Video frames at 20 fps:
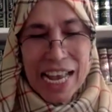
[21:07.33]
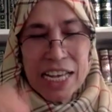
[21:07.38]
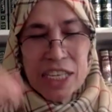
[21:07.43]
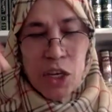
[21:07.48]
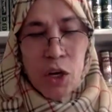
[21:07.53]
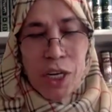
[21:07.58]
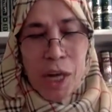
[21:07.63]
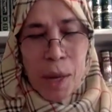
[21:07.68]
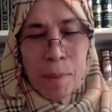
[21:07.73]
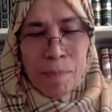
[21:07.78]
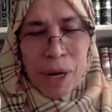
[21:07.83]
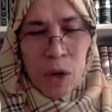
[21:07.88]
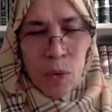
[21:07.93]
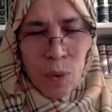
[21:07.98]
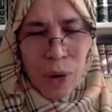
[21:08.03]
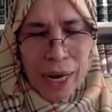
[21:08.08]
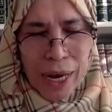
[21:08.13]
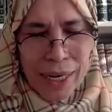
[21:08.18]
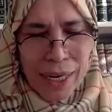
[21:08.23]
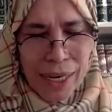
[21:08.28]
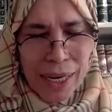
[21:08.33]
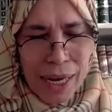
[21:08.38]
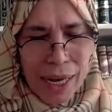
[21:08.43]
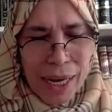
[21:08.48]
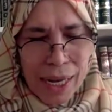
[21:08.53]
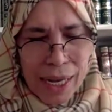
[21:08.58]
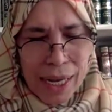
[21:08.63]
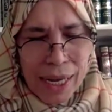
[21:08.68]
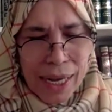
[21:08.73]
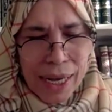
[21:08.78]
So number one,
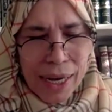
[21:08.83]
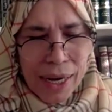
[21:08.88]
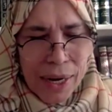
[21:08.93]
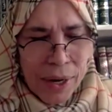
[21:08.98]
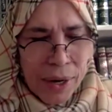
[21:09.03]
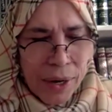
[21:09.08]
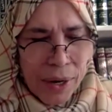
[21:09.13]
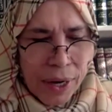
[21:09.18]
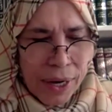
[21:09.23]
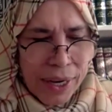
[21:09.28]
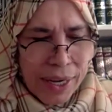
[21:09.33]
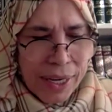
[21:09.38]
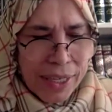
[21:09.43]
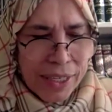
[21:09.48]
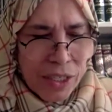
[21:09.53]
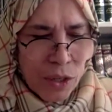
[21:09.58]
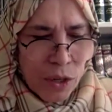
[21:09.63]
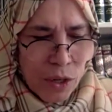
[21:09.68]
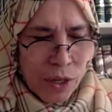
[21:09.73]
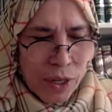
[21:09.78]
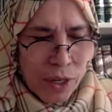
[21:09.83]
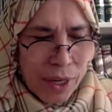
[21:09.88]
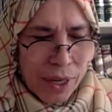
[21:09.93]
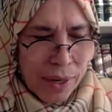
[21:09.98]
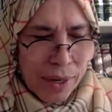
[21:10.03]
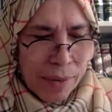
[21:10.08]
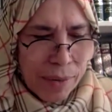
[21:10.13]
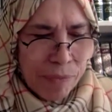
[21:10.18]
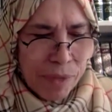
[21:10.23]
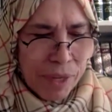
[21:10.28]
uh, uh, so
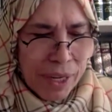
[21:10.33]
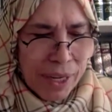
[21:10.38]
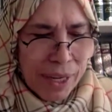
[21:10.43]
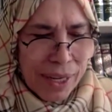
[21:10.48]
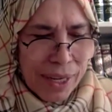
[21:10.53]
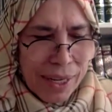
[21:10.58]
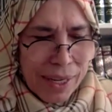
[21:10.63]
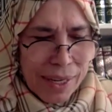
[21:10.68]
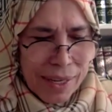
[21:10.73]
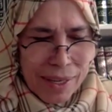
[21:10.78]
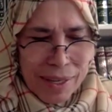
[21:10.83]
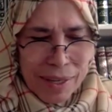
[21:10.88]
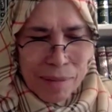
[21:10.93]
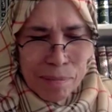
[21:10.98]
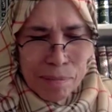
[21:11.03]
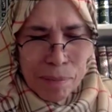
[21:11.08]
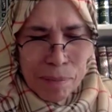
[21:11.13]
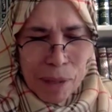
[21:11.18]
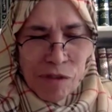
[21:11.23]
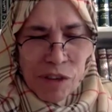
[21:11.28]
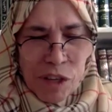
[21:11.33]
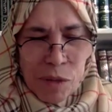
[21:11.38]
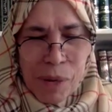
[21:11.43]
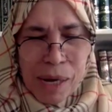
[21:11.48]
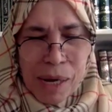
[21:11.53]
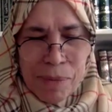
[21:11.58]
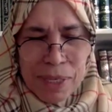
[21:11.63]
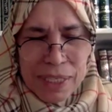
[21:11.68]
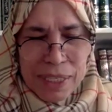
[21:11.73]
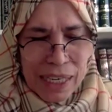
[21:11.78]
um, uh, Prophet
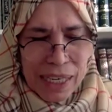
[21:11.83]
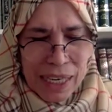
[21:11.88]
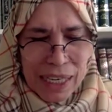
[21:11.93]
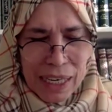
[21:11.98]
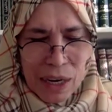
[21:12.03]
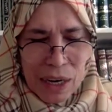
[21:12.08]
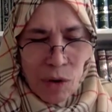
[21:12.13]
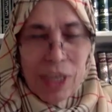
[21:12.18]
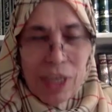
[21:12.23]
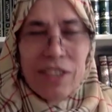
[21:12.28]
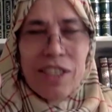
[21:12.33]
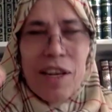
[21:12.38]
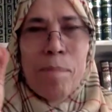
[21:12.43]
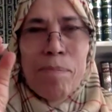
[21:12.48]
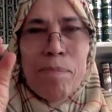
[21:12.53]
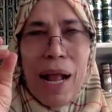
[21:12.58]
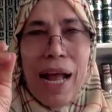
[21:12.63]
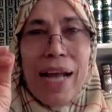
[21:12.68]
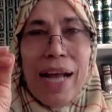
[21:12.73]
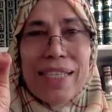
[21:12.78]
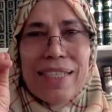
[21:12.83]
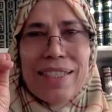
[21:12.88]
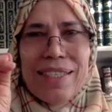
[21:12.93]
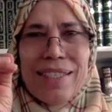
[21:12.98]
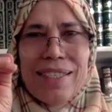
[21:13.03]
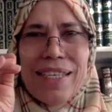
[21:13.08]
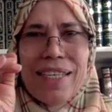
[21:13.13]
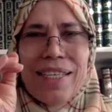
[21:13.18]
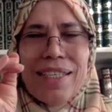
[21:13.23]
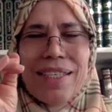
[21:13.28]
Muhammad sallallahu alaihi wasallam
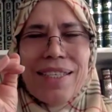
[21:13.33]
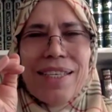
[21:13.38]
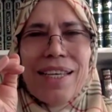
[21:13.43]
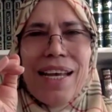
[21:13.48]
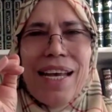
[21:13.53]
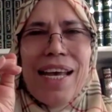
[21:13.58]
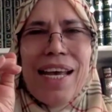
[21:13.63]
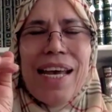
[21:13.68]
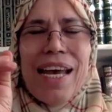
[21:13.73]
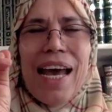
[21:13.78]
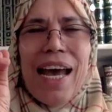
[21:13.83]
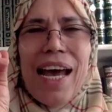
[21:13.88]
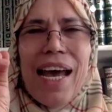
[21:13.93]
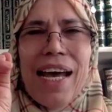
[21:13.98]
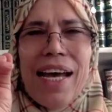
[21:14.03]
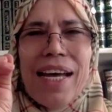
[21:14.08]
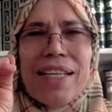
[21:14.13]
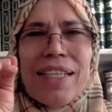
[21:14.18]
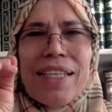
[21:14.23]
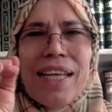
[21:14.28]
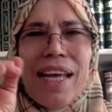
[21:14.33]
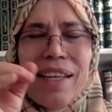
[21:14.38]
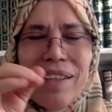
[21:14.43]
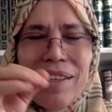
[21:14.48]
practiced this, and